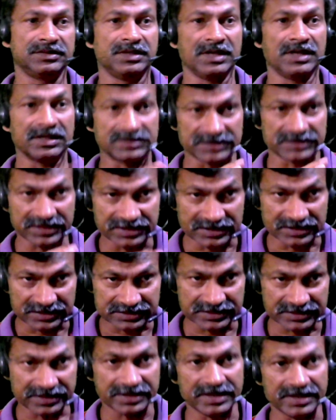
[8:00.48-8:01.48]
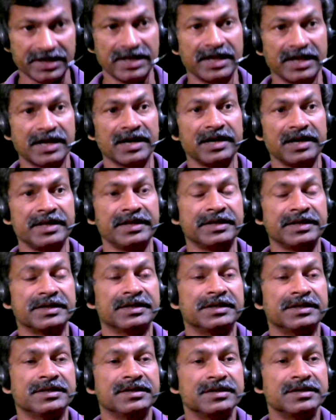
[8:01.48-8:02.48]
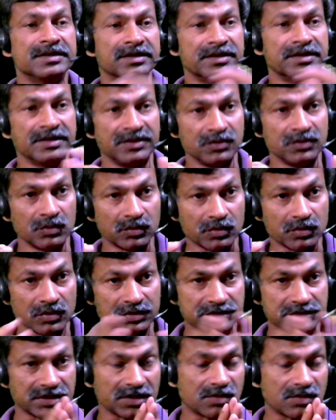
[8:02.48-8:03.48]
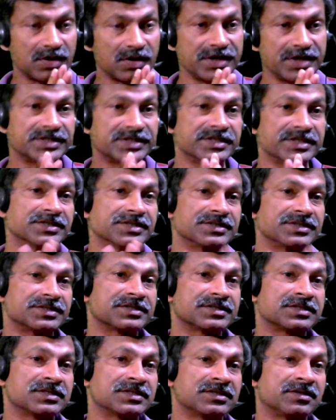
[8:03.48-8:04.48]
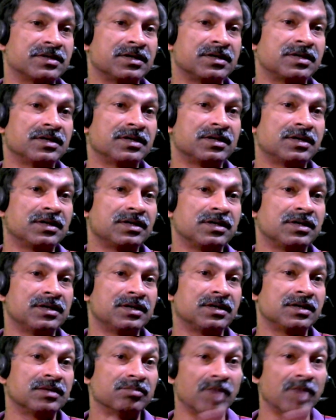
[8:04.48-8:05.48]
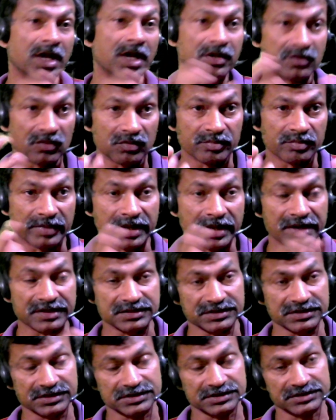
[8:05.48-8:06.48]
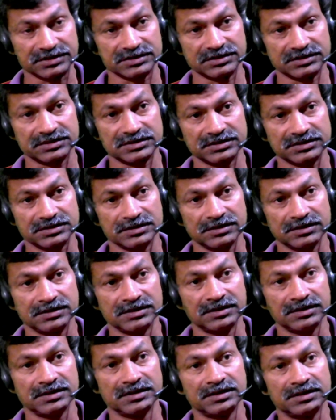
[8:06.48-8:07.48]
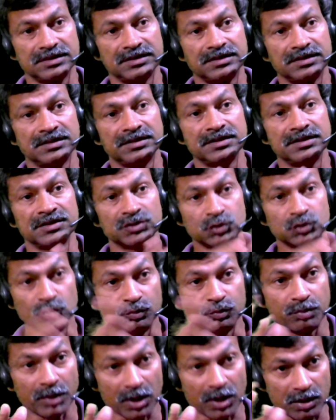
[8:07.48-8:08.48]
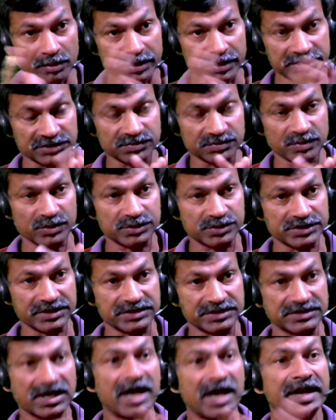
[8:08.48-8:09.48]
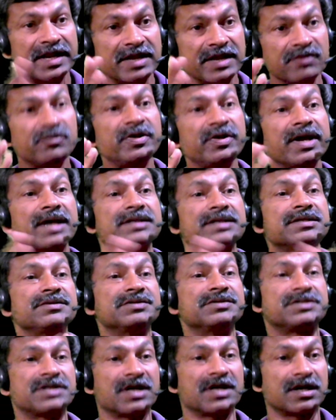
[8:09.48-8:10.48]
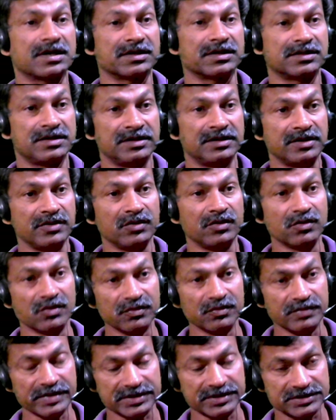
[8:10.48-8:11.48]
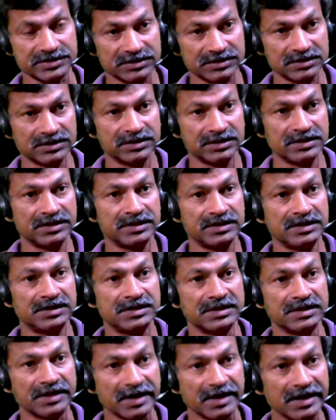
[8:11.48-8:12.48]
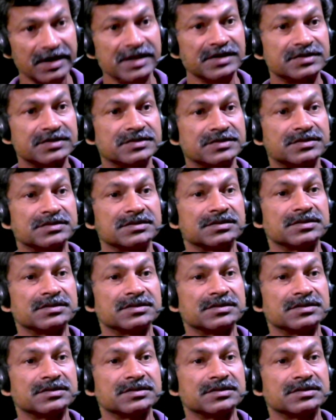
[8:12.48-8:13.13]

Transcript: as I said earlier, neutron collisions, black hole mergers, supernova explosions, and every active star in the universe release